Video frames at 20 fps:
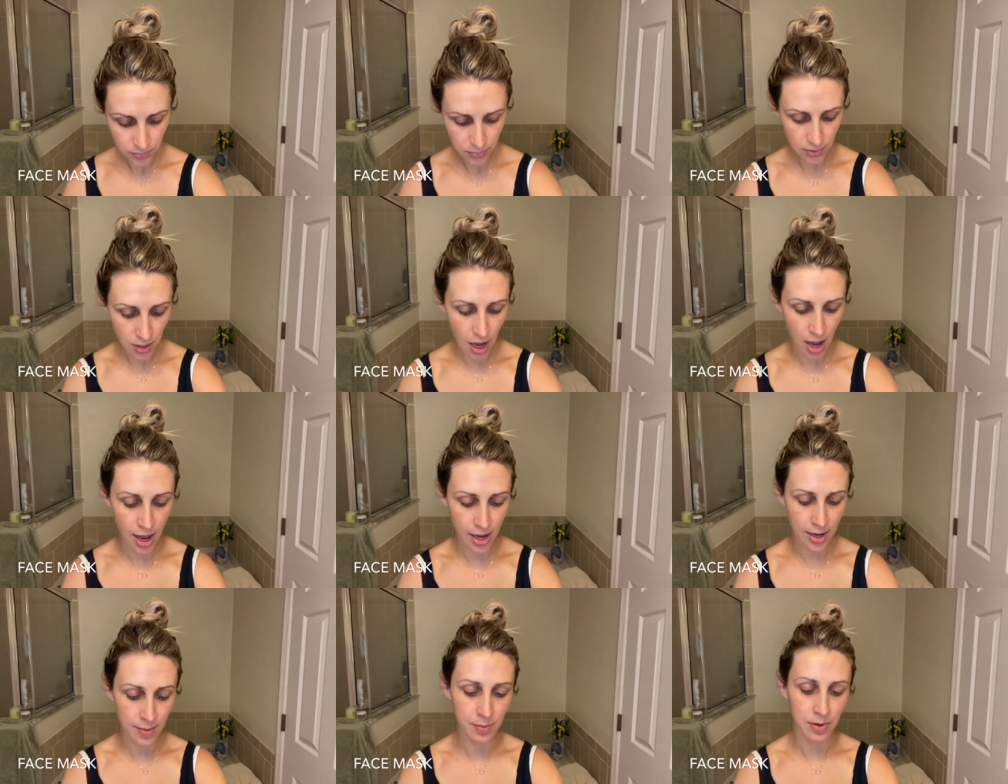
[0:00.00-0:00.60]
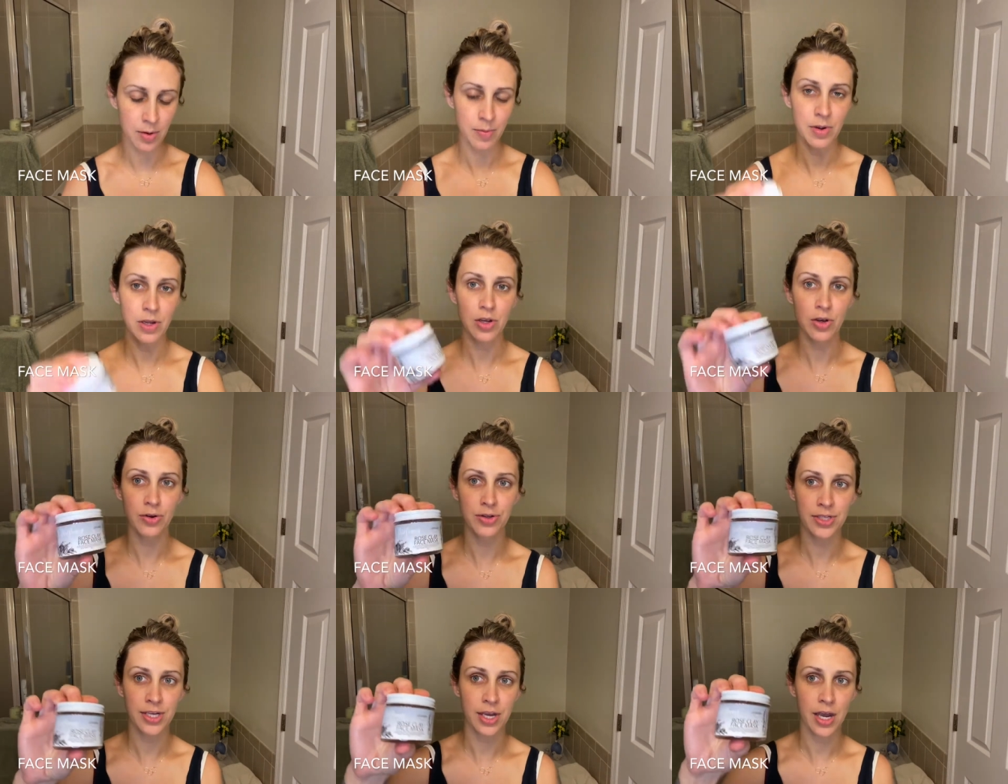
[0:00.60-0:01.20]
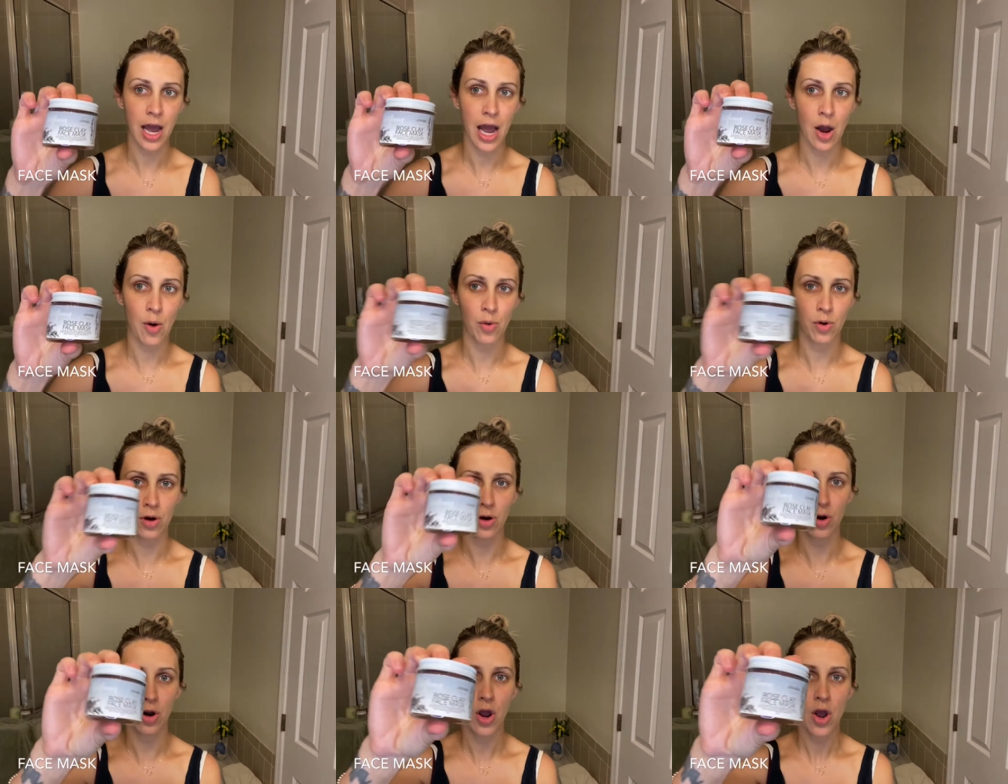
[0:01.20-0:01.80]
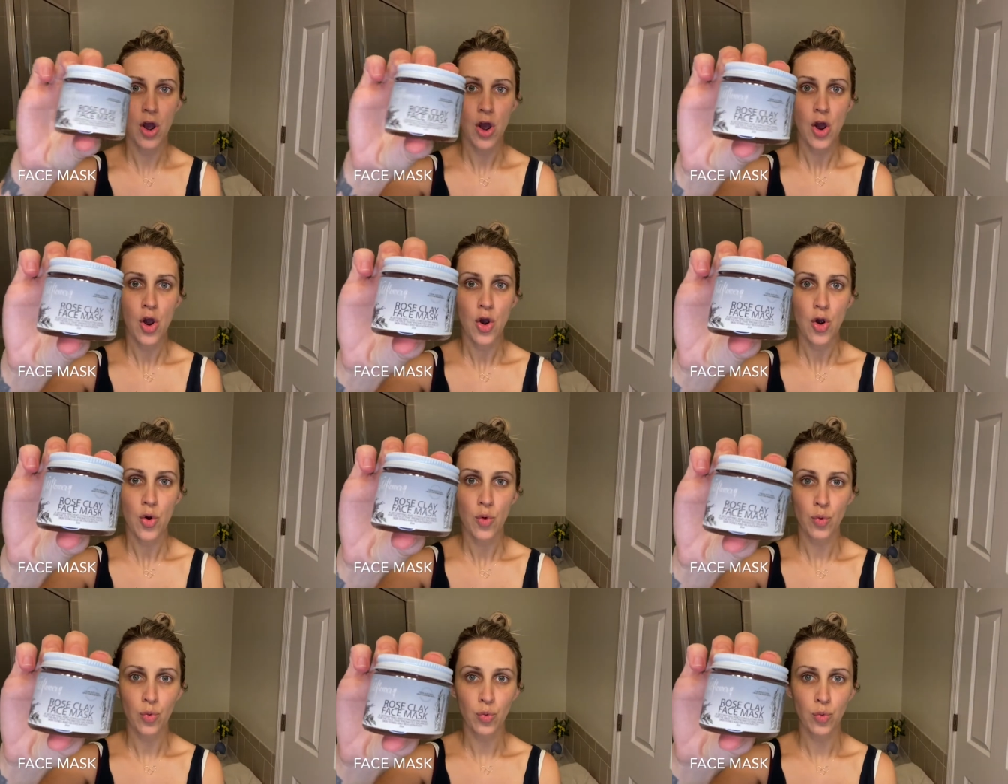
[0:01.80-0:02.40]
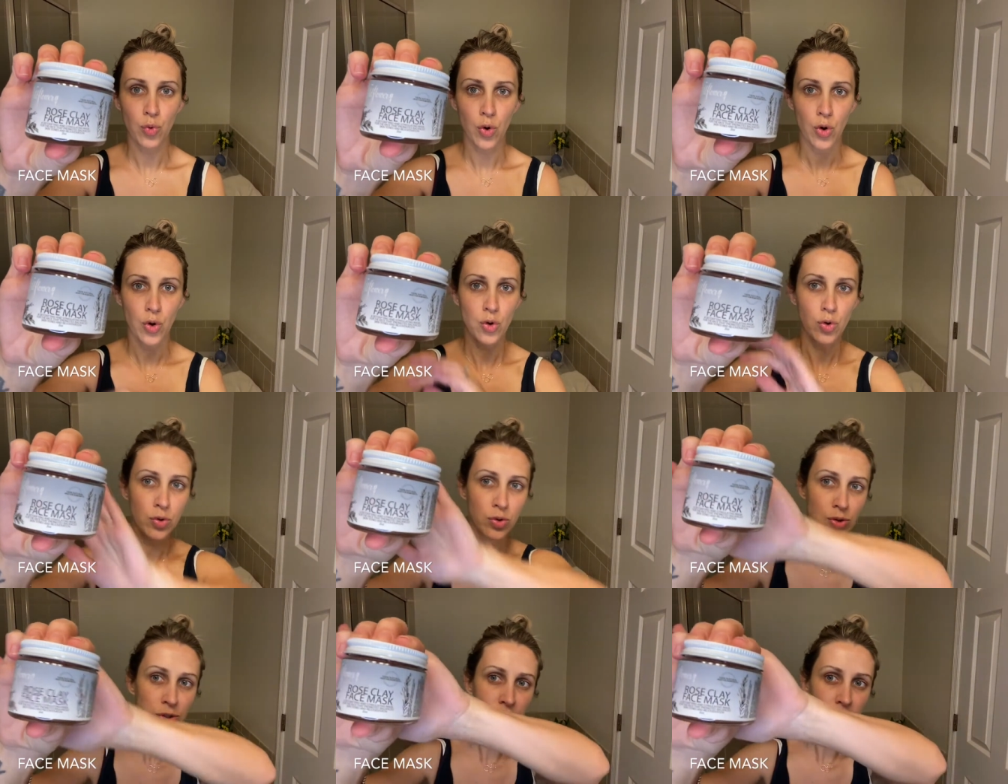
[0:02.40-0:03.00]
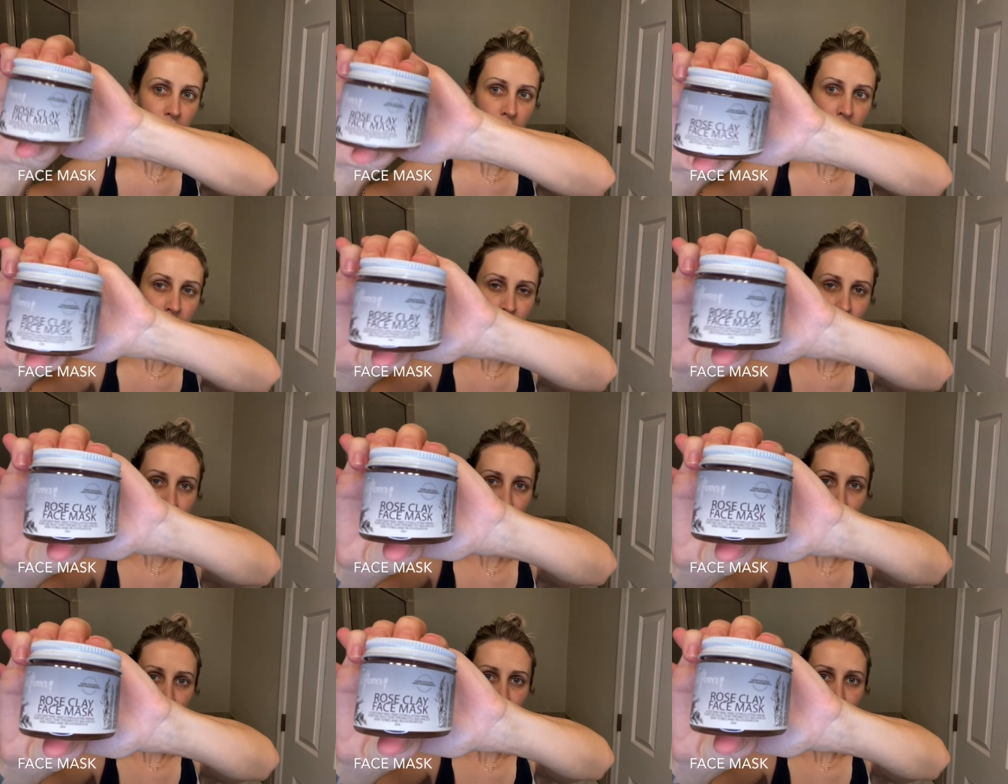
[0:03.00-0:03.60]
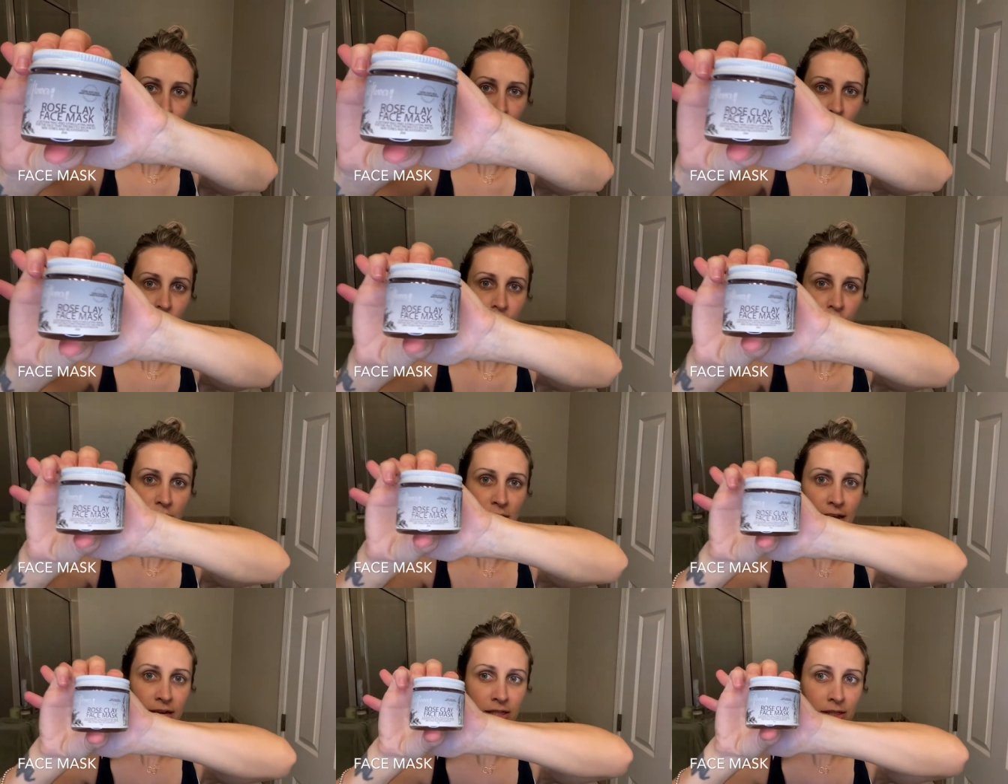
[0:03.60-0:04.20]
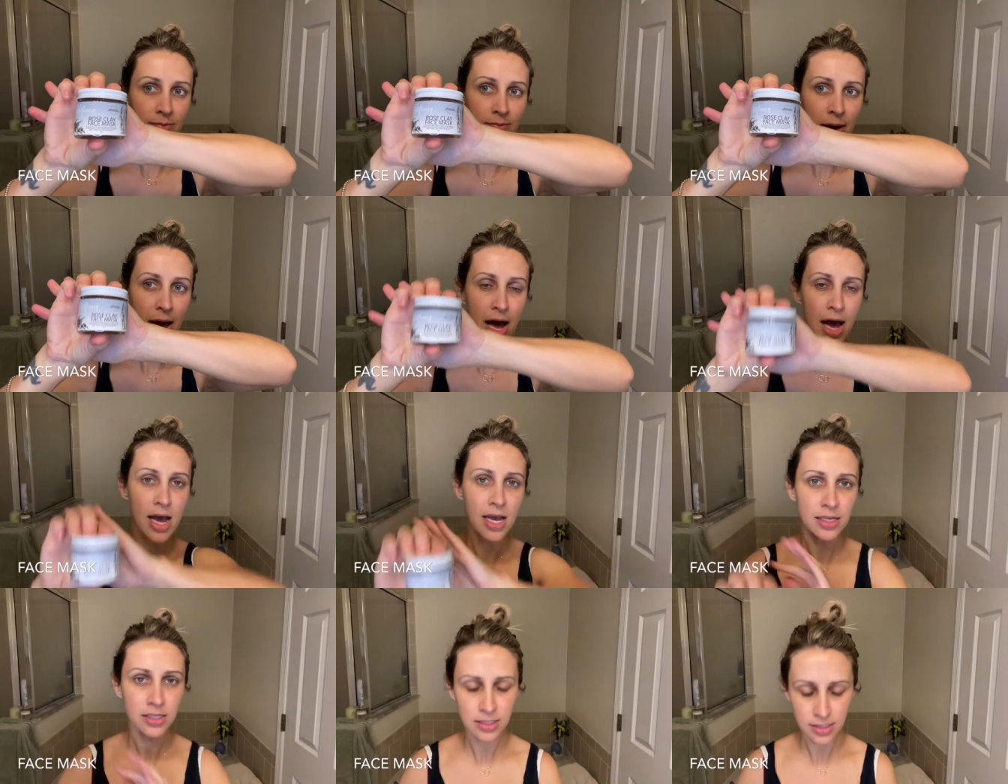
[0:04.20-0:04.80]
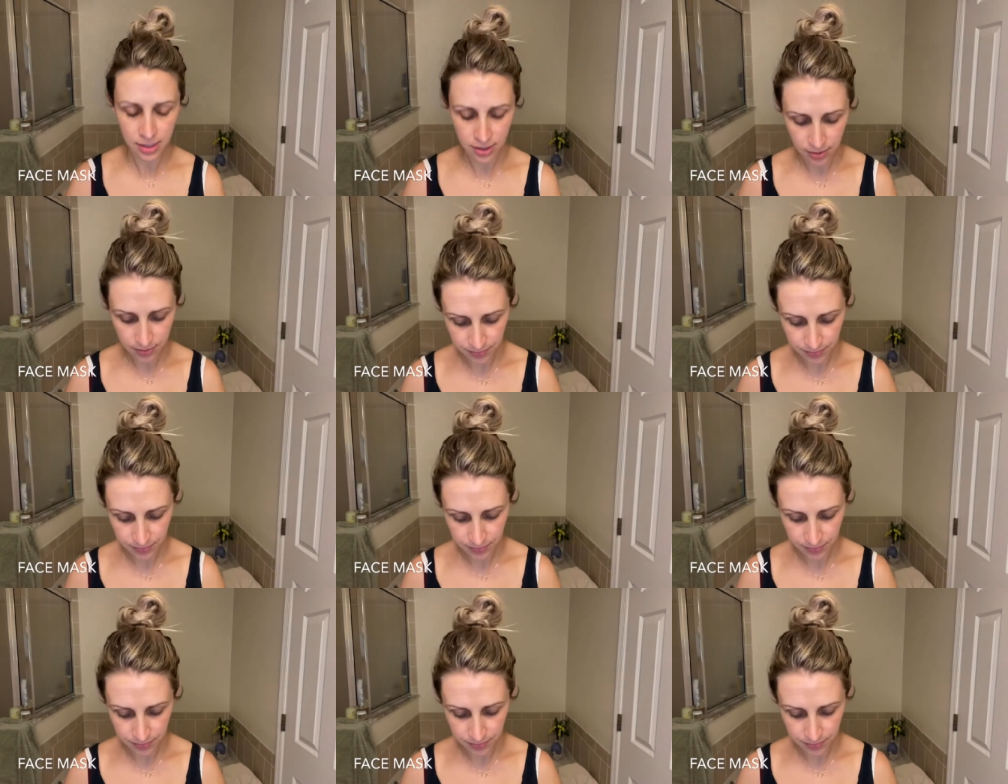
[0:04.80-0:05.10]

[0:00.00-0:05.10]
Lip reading: I am gonna be using our Rose Clay face mask.